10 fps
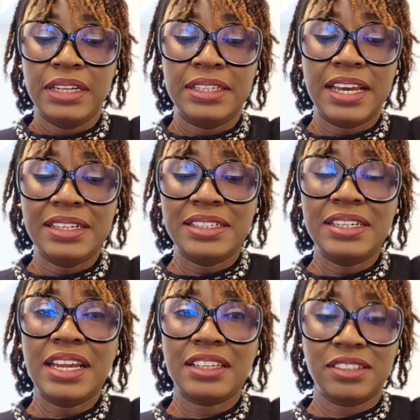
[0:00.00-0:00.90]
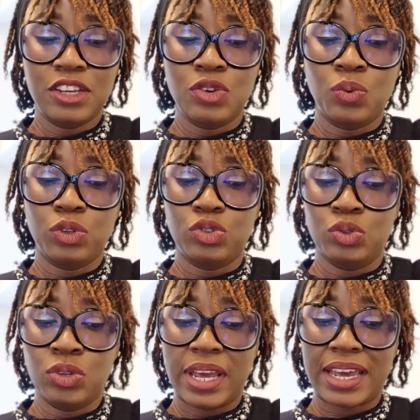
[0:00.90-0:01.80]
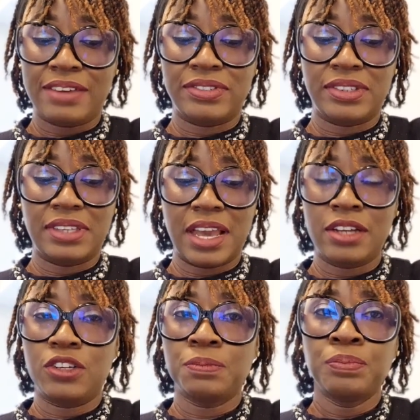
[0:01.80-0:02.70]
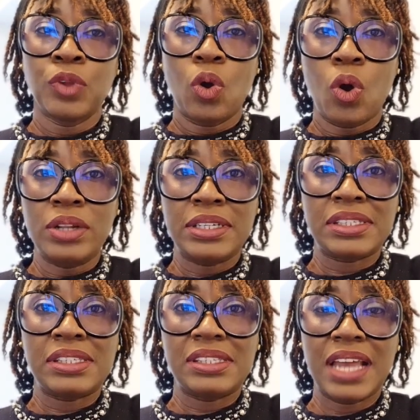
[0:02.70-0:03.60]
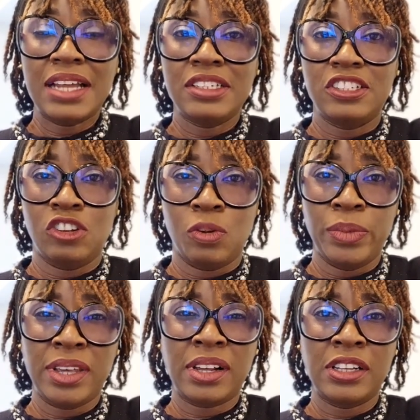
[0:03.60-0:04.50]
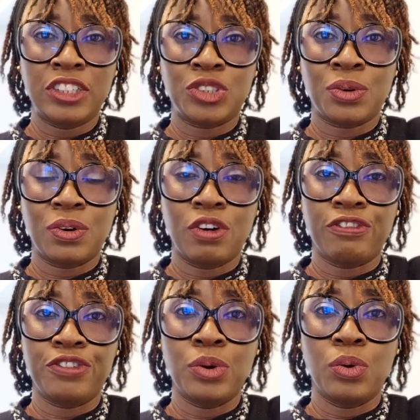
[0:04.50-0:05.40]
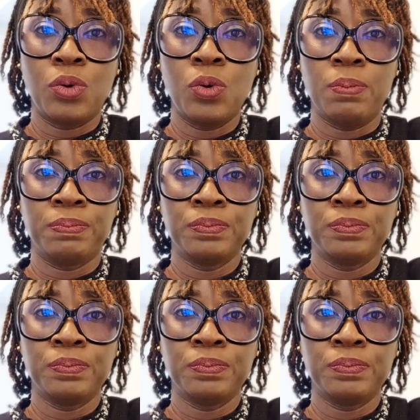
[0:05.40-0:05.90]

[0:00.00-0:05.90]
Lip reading: Then the next thing you want to do, like I've said, understand the nomenclature of your home.